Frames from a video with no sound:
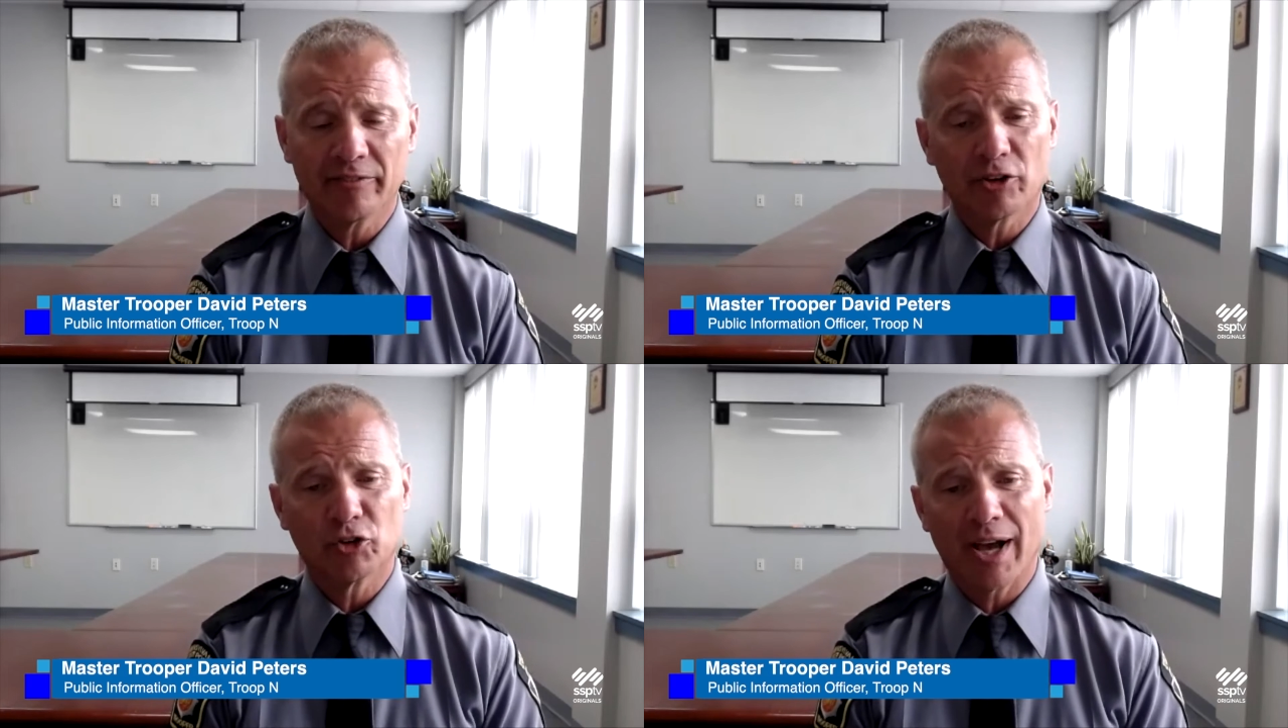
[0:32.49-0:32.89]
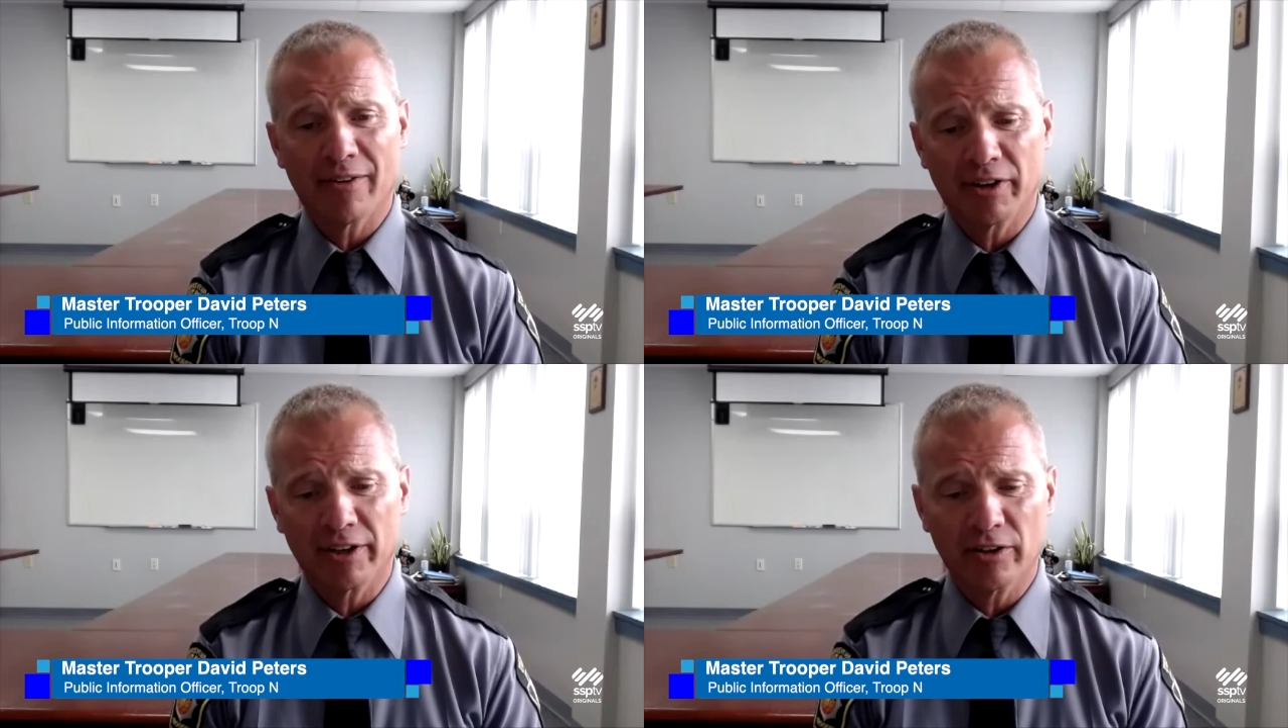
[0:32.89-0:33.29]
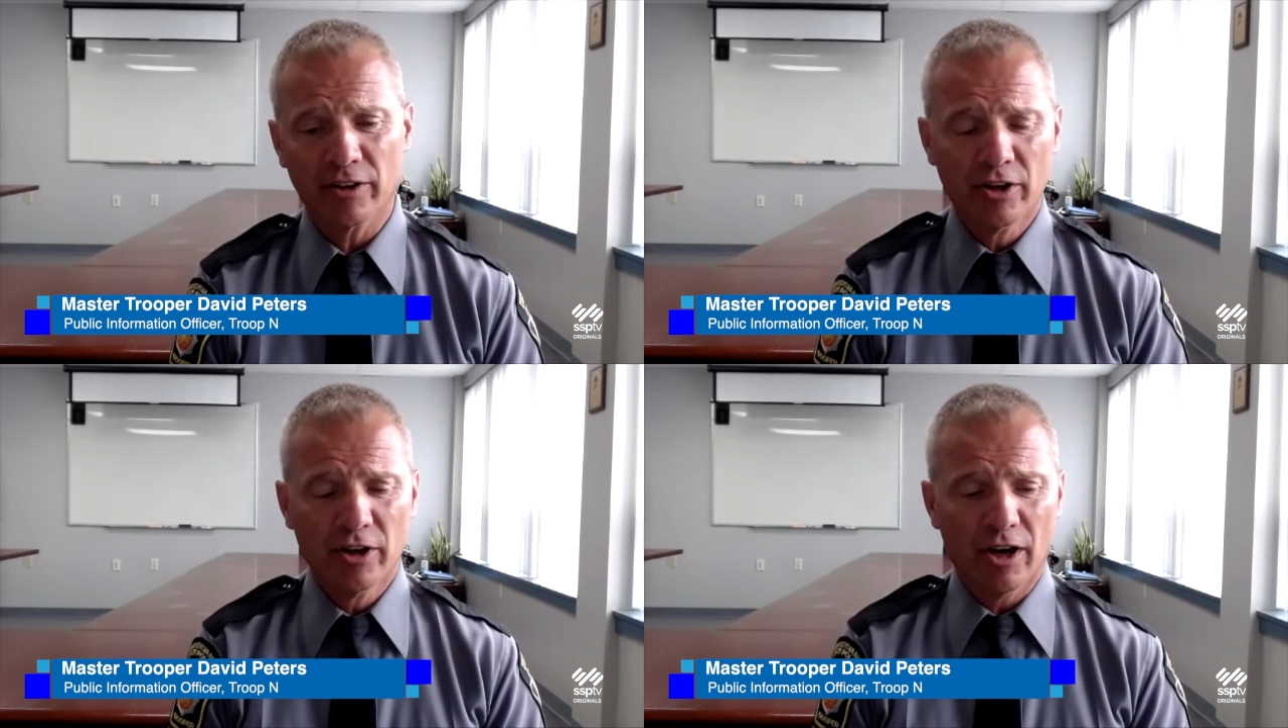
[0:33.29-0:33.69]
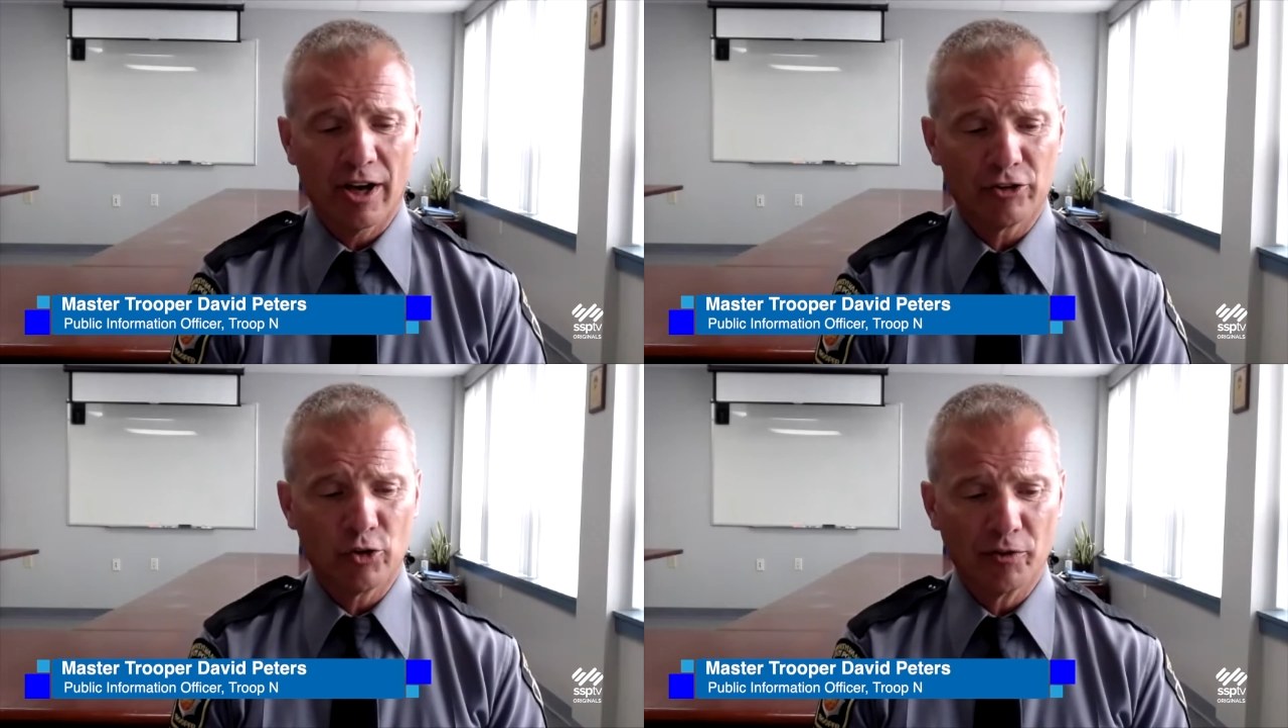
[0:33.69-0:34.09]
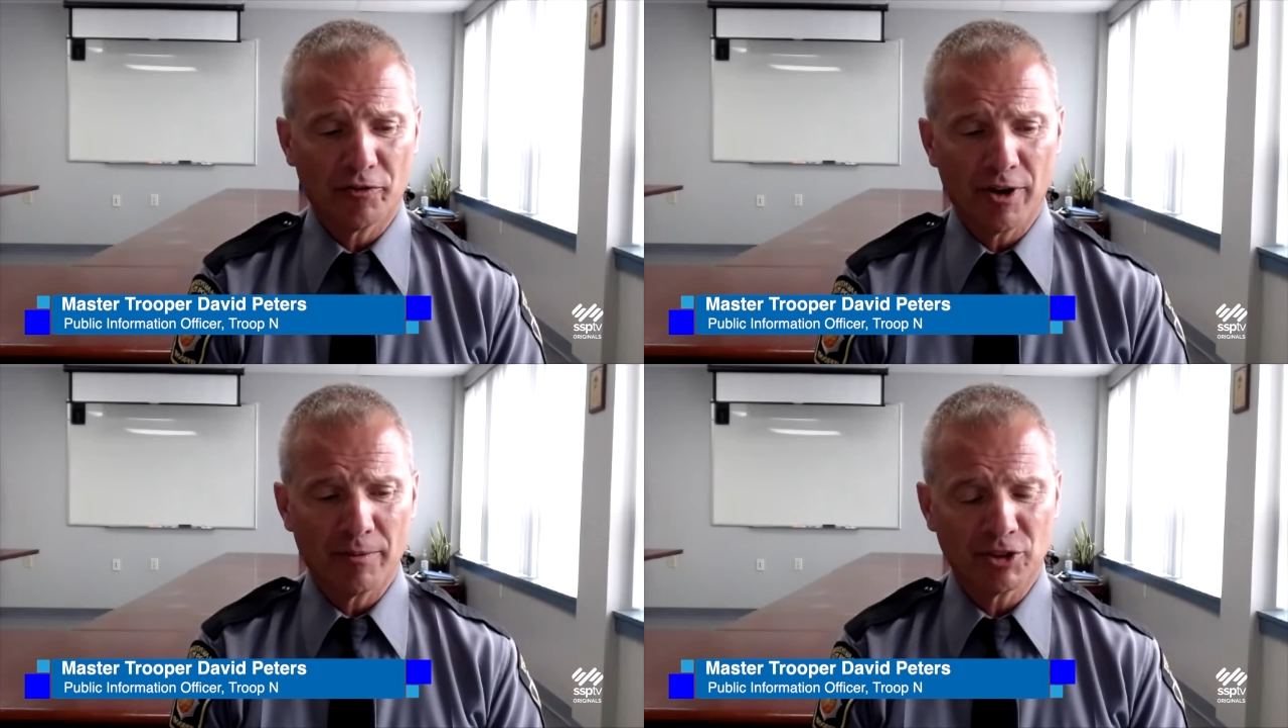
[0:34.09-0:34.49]
if they're traveling uh, to and
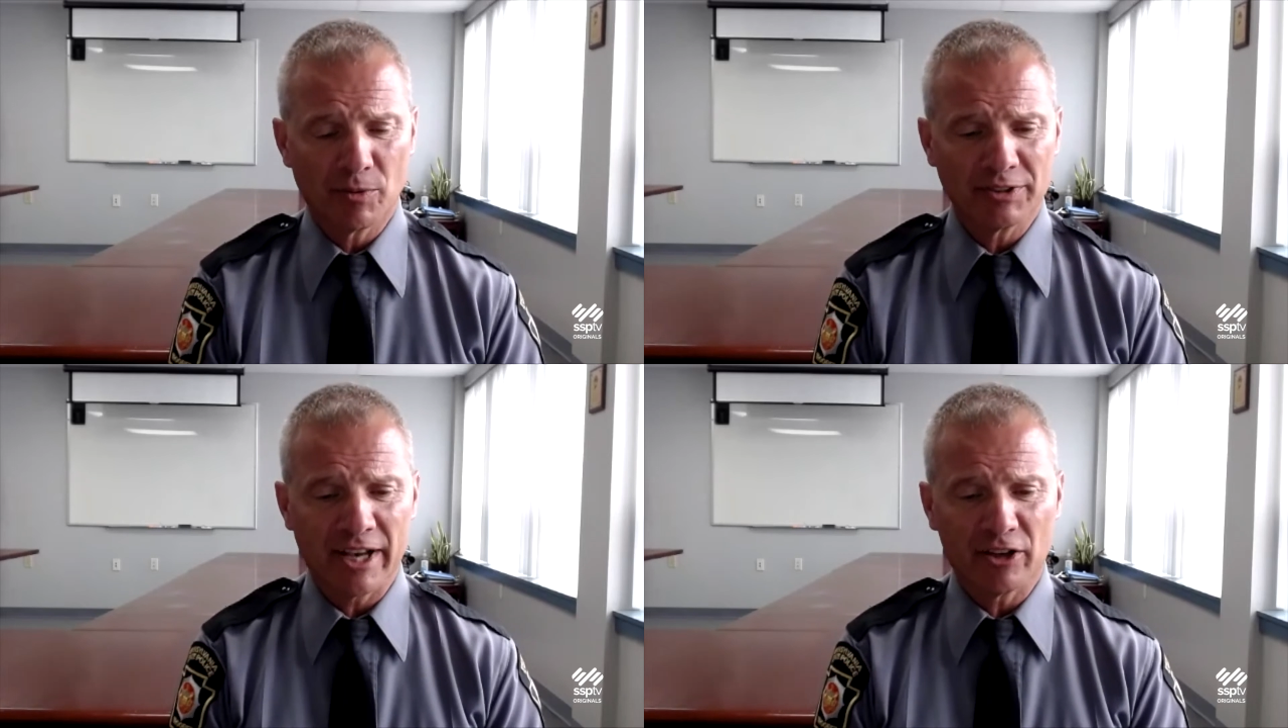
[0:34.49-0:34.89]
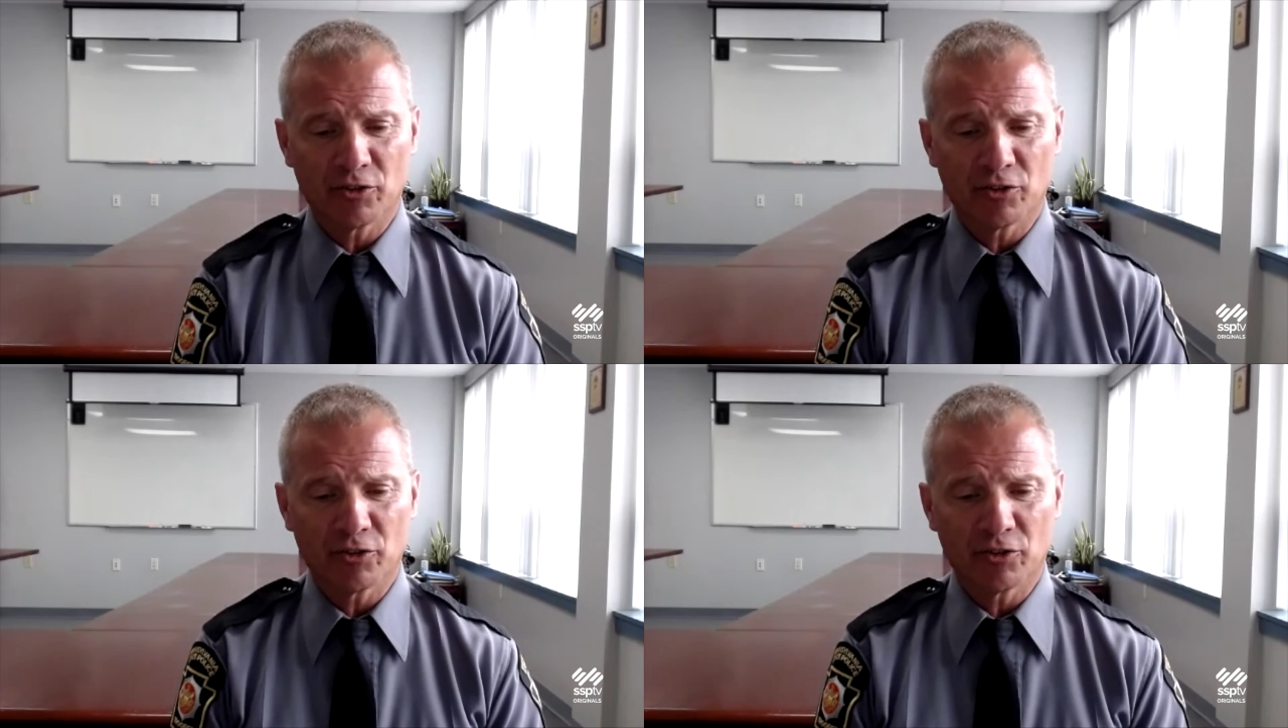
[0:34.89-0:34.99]
from someone's house